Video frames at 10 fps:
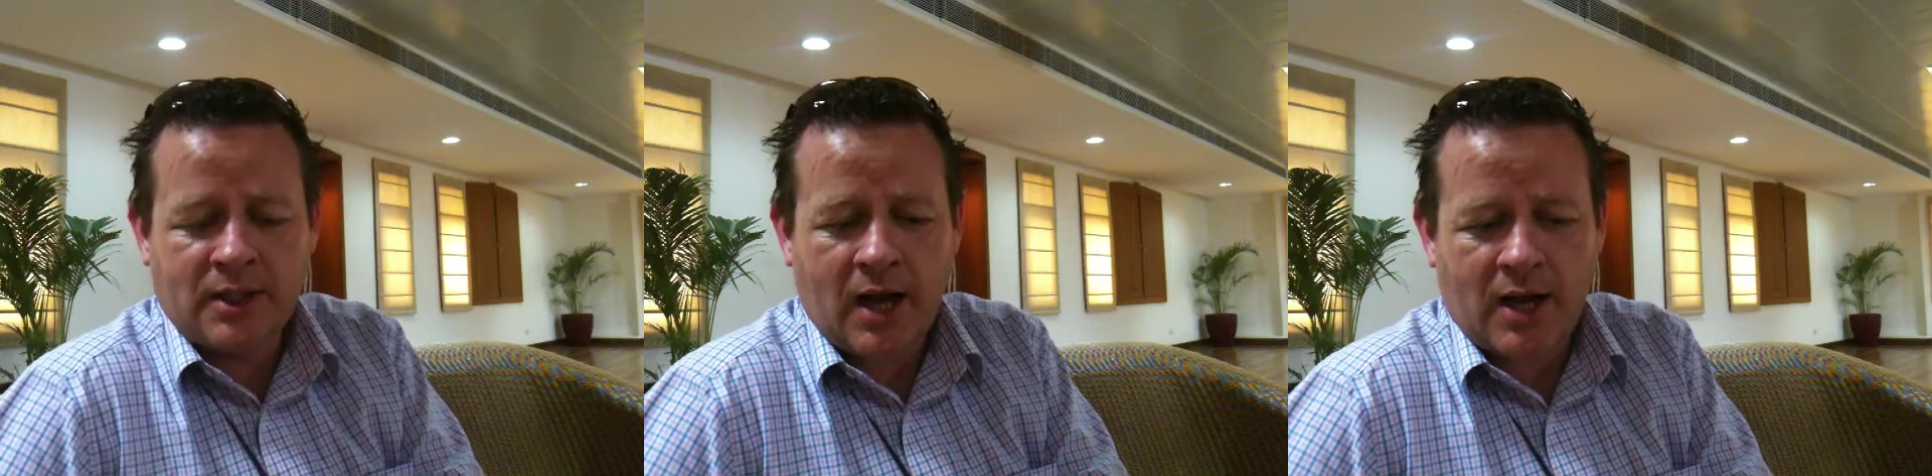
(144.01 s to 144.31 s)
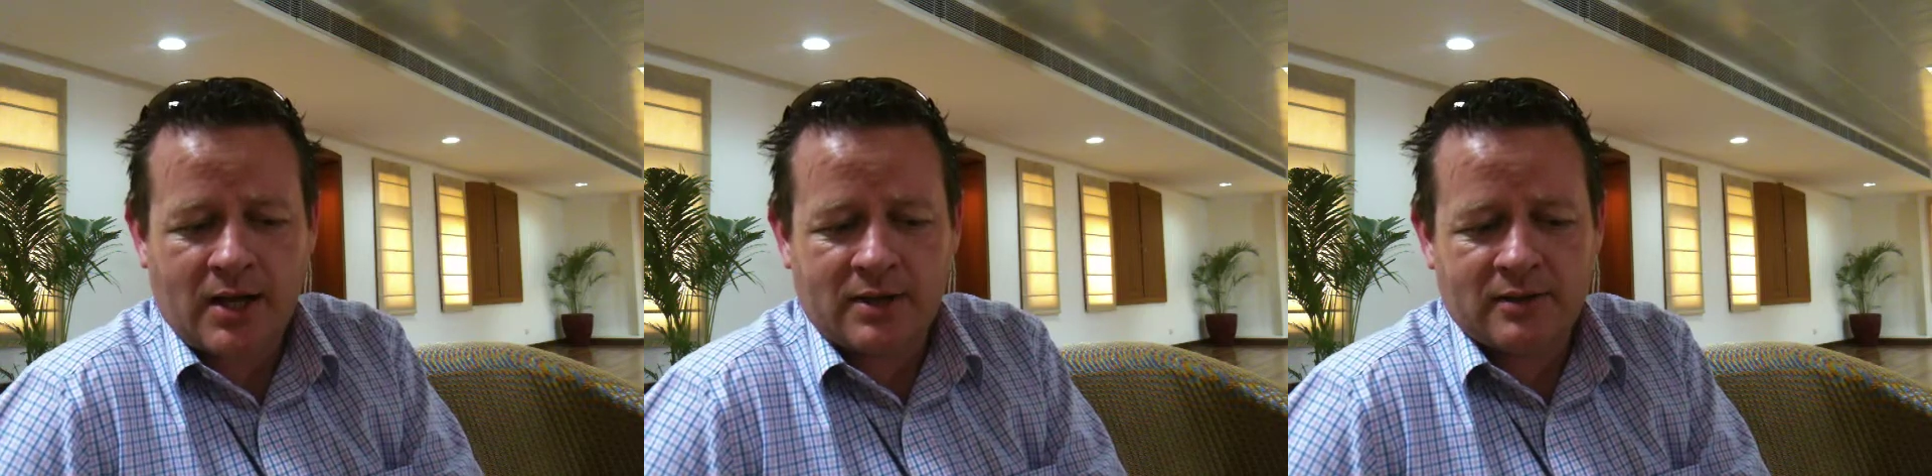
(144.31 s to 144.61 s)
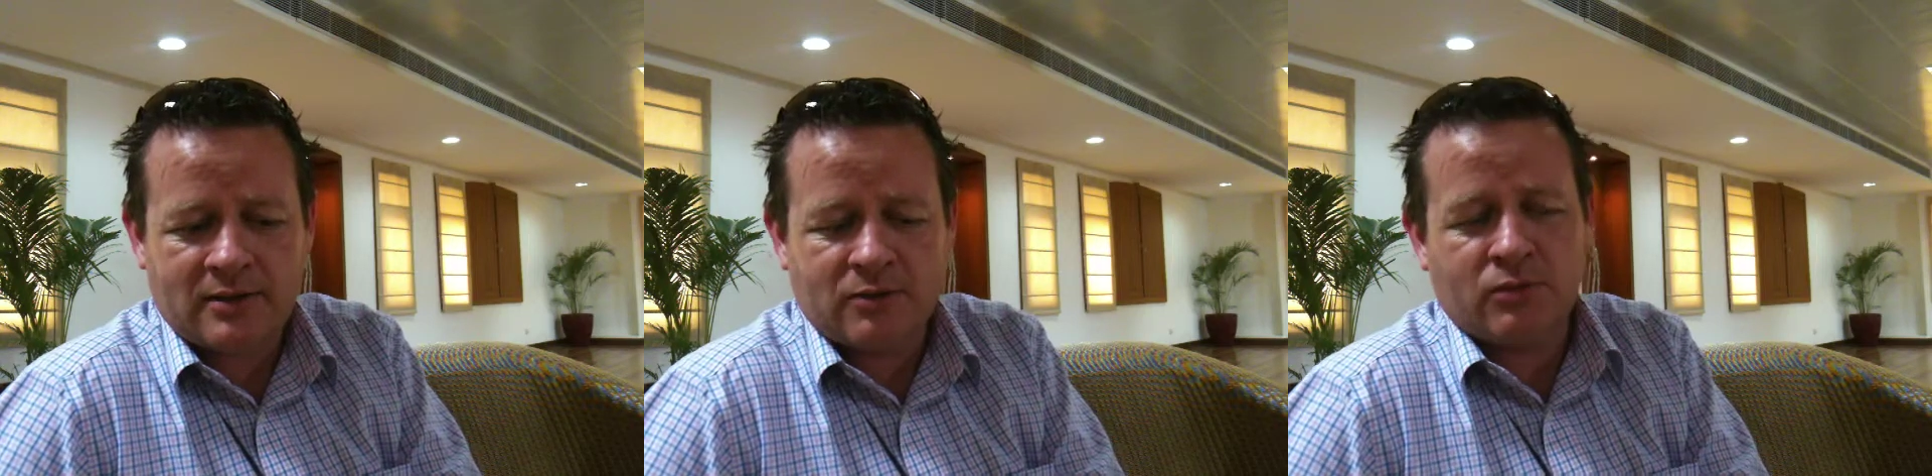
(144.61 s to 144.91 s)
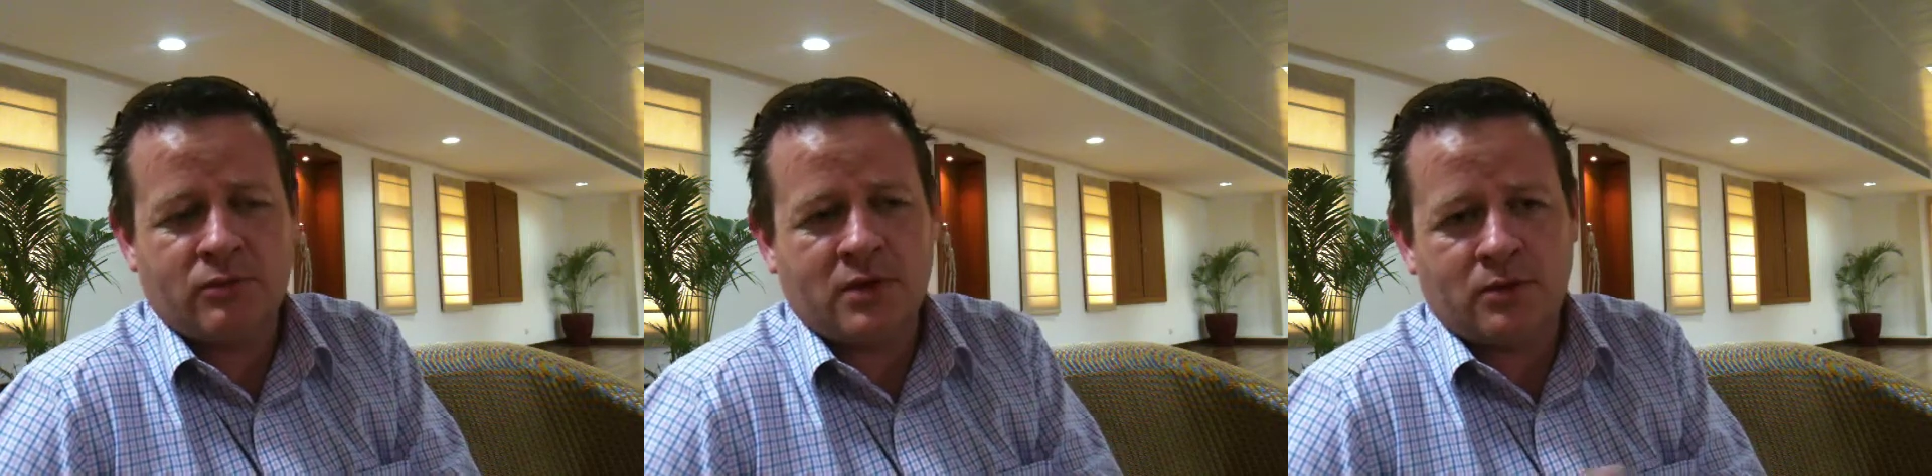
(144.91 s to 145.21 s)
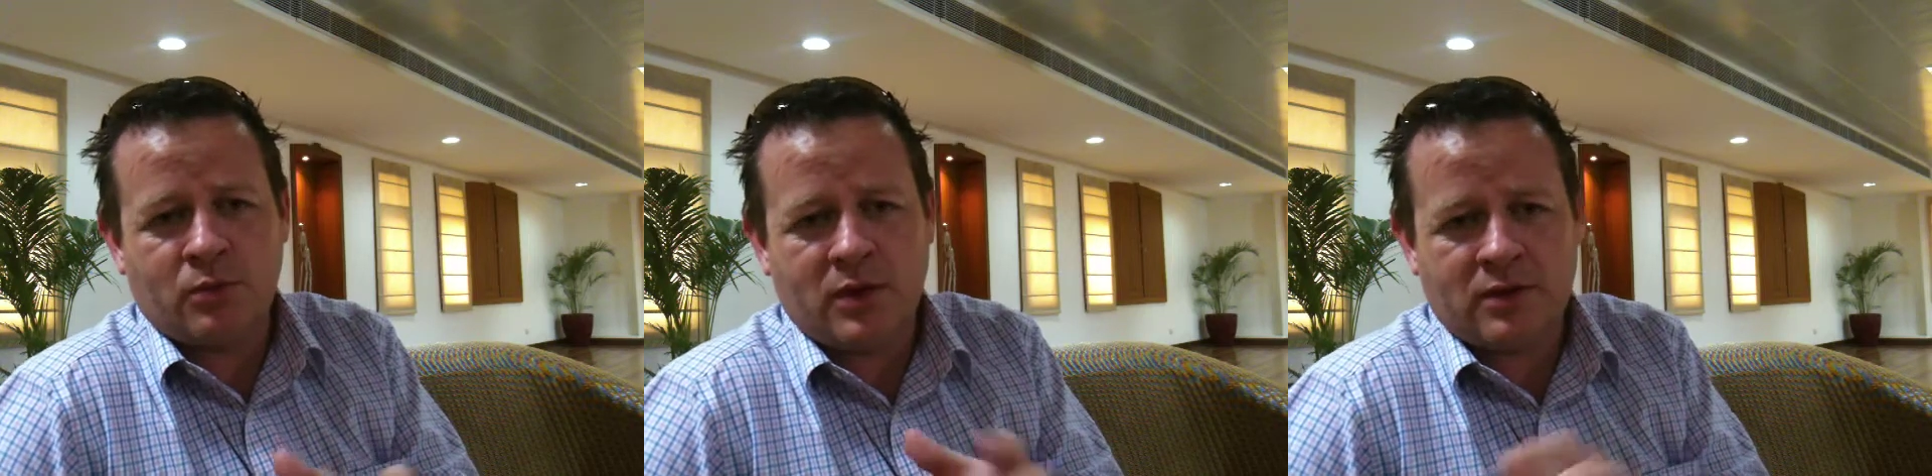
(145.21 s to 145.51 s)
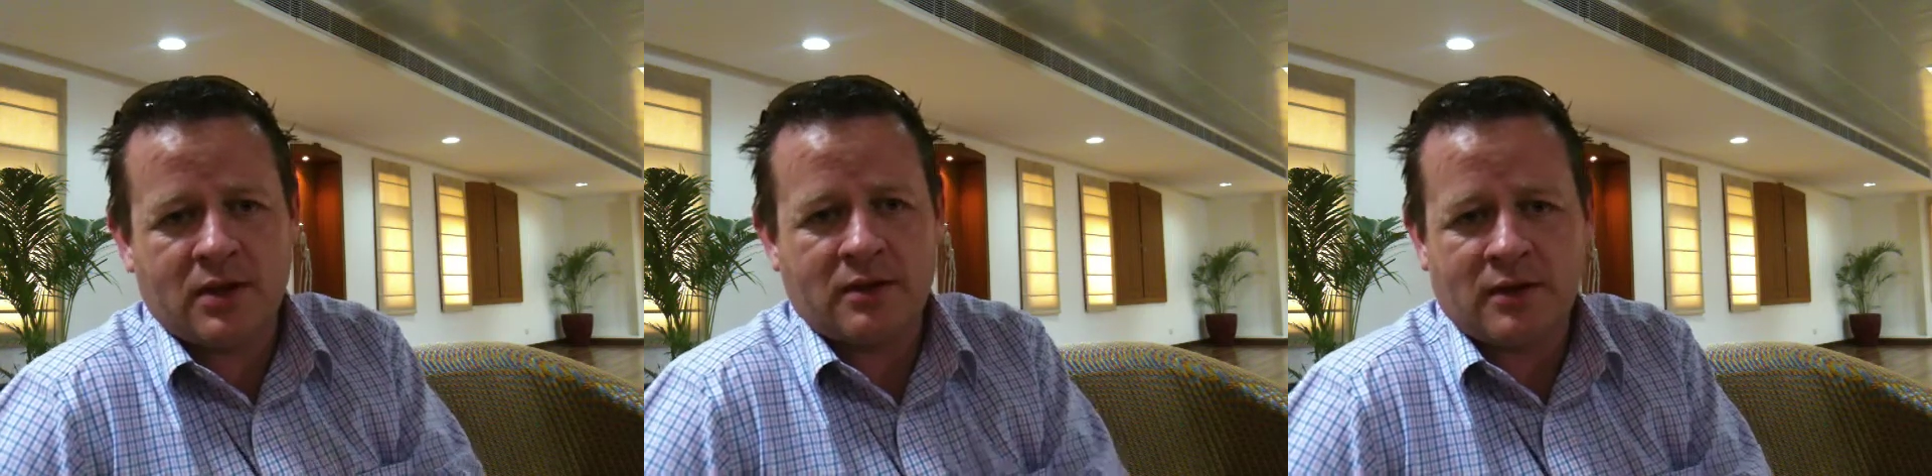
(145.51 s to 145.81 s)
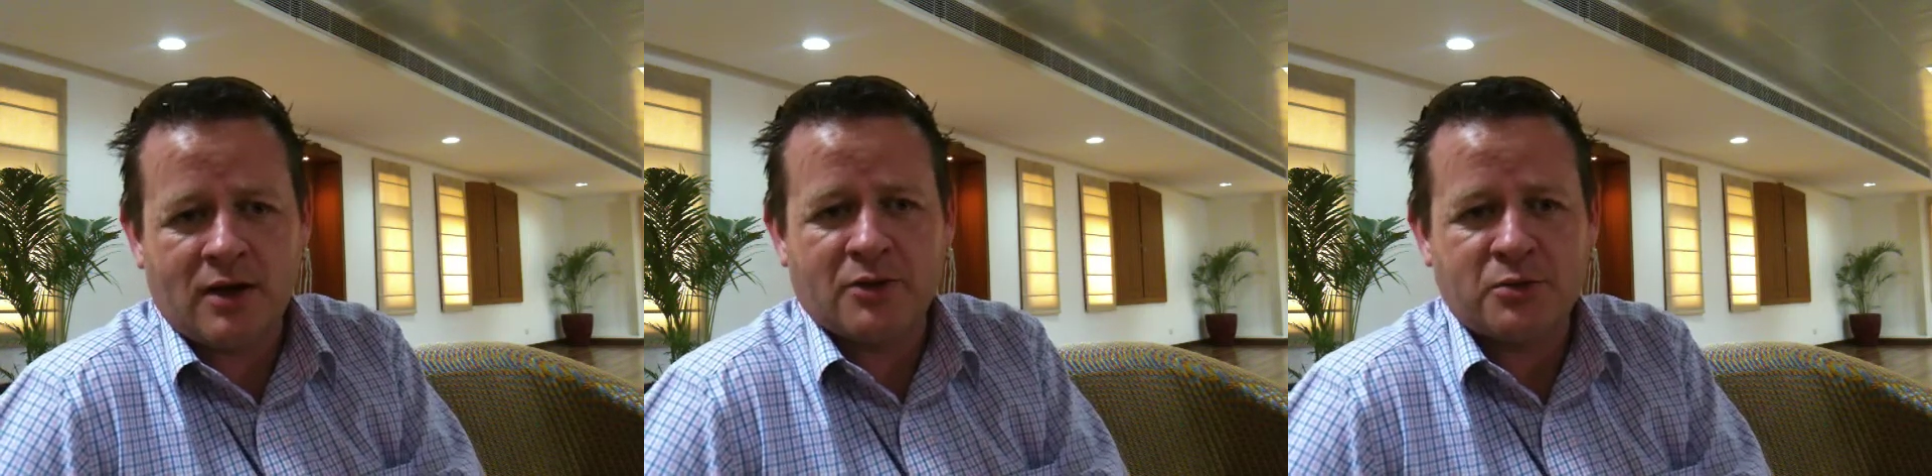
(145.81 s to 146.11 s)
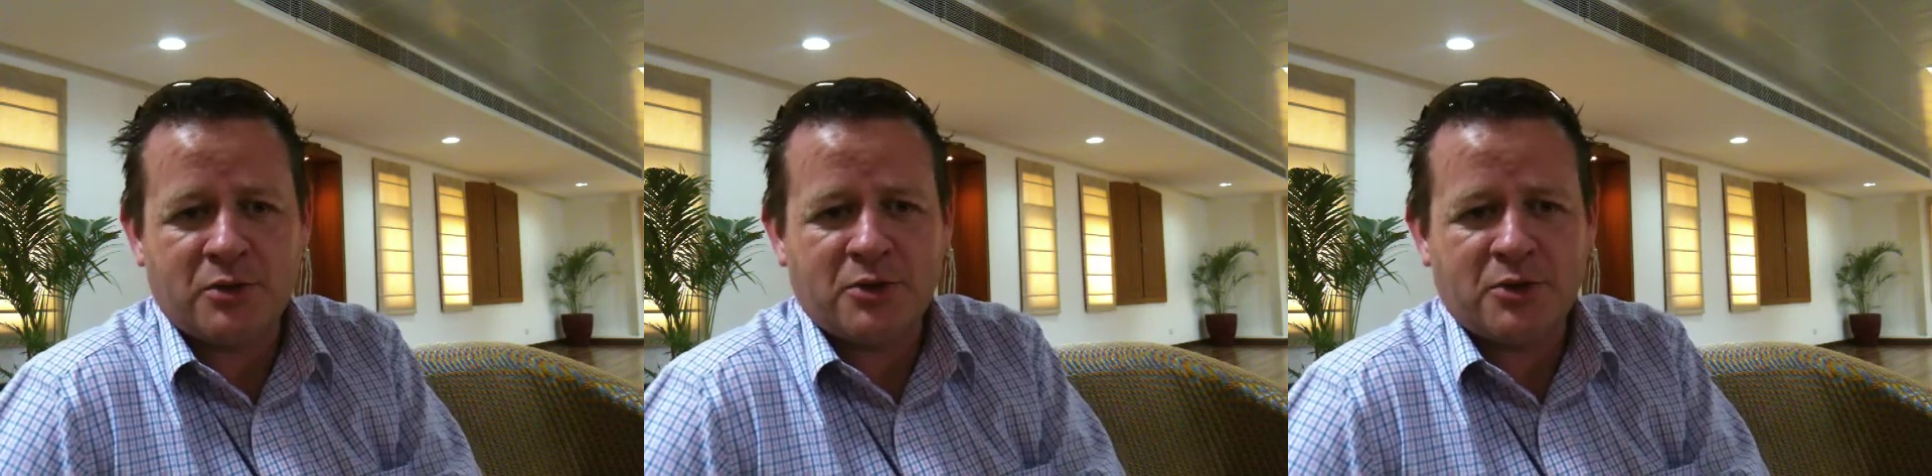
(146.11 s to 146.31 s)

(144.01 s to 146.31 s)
And we think the cars will be